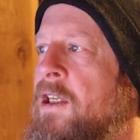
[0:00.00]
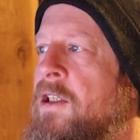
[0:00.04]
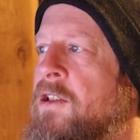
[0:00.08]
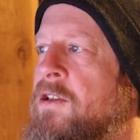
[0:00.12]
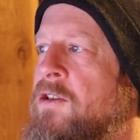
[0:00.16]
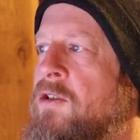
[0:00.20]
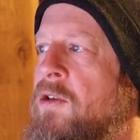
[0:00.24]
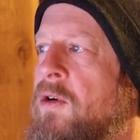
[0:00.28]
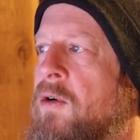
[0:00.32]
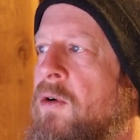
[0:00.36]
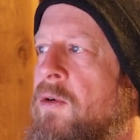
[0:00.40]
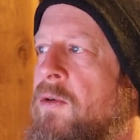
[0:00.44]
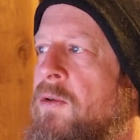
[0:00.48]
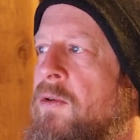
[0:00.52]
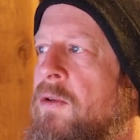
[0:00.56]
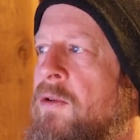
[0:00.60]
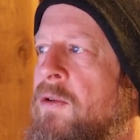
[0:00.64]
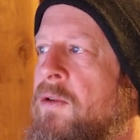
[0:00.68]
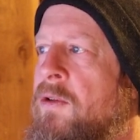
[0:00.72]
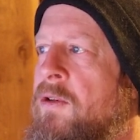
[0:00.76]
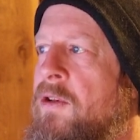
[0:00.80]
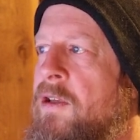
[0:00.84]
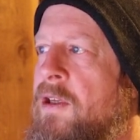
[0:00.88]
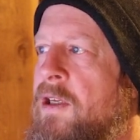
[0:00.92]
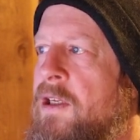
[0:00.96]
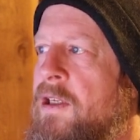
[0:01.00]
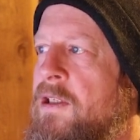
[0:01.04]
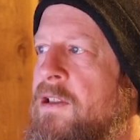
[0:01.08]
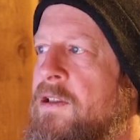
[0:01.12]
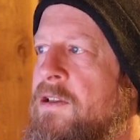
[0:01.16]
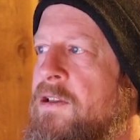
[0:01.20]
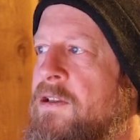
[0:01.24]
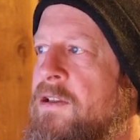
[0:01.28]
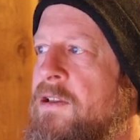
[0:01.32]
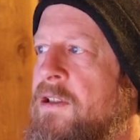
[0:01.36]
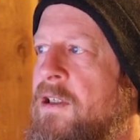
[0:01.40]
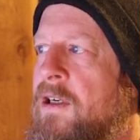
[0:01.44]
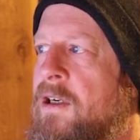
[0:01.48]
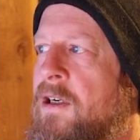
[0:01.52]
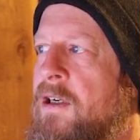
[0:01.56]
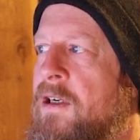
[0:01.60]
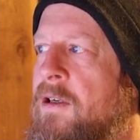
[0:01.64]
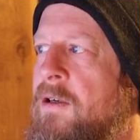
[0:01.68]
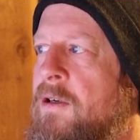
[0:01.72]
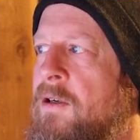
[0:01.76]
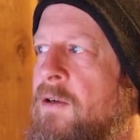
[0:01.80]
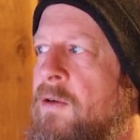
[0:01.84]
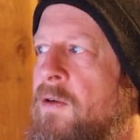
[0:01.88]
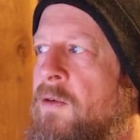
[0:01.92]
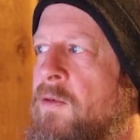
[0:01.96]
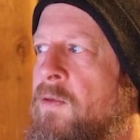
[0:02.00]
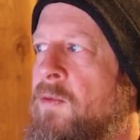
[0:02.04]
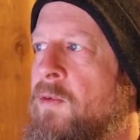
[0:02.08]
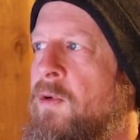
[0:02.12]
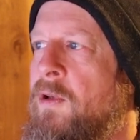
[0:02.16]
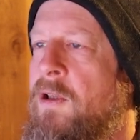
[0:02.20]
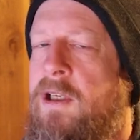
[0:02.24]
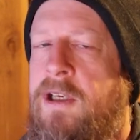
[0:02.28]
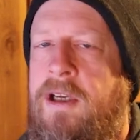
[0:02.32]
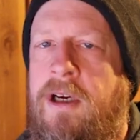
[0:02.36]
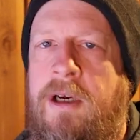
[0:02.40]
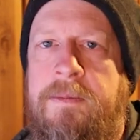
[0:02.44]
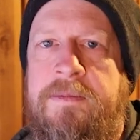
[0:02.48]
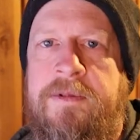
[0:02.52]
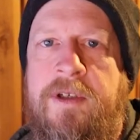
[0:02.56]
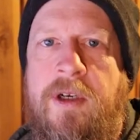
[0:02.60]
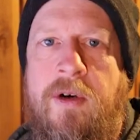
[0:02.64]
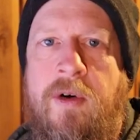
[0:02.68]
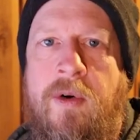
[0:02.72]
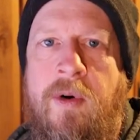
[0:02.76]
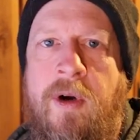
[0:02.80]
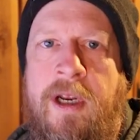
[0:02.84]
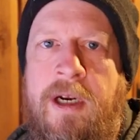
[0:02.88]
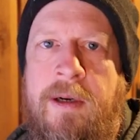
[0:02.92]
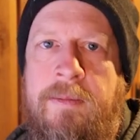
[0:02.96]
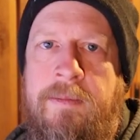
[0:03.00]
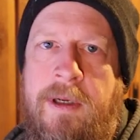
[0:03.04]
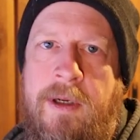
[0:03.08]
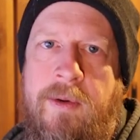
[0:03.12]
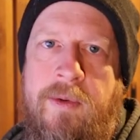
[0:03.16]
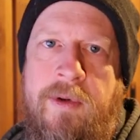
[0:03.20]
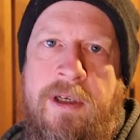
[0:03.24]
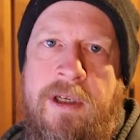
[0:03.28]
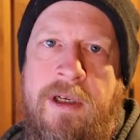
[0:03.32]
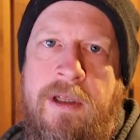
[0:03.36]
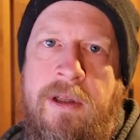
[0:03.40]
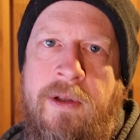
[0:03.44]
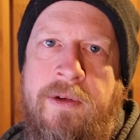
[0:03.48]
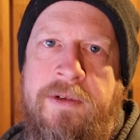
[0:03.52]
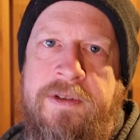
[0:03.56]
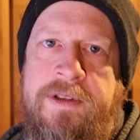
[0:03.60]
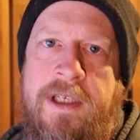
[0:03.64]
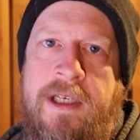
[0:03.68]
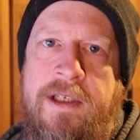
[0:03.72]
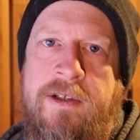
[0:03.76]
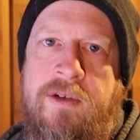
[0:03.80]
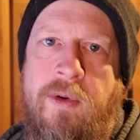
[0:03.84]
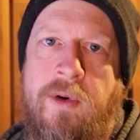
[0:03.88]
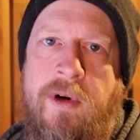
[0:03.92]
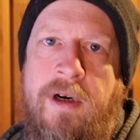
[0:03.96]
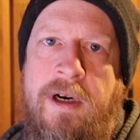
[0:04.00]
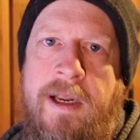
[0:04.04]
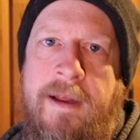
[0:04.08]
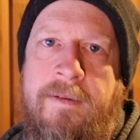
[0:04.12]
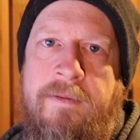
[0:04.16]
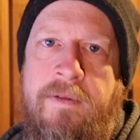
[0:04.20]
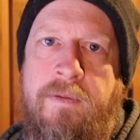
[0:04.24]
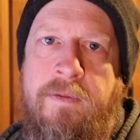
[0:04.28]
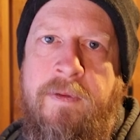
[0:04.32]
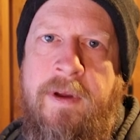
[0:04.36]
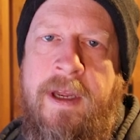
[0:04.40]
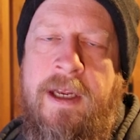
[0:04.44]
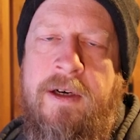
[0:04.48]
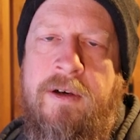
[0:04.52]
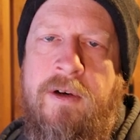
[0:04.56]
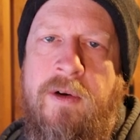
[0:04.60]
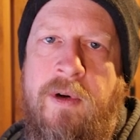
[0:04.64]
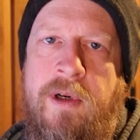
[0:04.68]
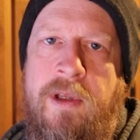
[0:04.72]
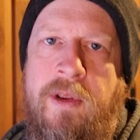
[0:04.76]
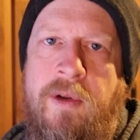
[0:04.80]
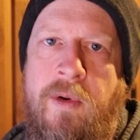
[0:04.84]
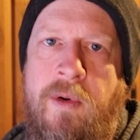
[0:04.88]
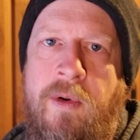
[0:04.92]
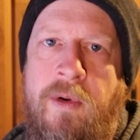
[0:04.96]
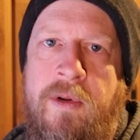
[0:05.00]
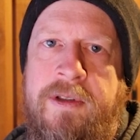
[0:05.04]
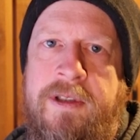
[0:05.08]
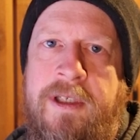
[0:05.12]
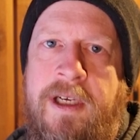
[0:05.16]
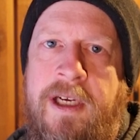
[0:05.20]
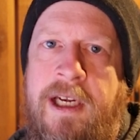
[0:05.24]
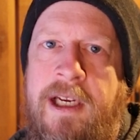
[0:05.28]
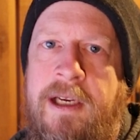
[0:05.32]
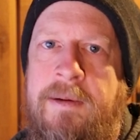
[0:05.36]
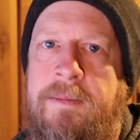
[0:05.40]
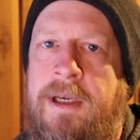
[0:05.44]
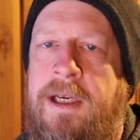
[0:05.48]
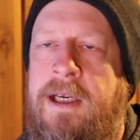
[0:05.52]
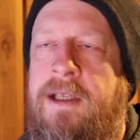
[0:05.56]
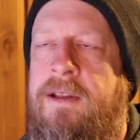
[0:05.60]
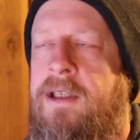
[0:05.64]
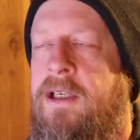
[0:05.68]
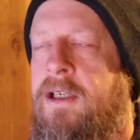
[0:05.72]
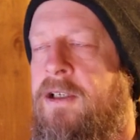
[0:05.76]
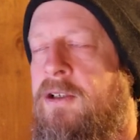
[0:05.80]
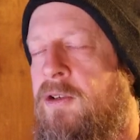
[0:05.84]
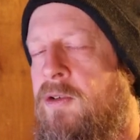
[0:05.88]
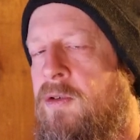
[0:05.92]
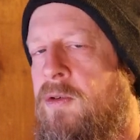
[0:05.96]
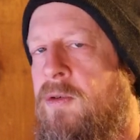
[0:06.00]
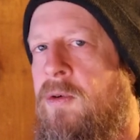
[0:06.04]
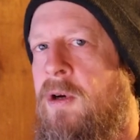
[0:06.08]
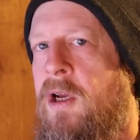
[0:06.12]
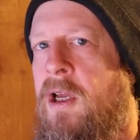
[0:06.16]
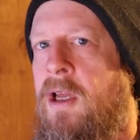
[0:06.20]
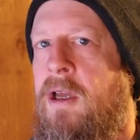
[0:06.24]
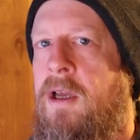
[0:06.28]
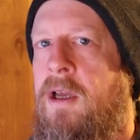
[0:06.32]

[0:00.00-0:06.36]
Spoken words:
So this really helps out quite a bit when you close that door and have the fan going the whole time, and then you,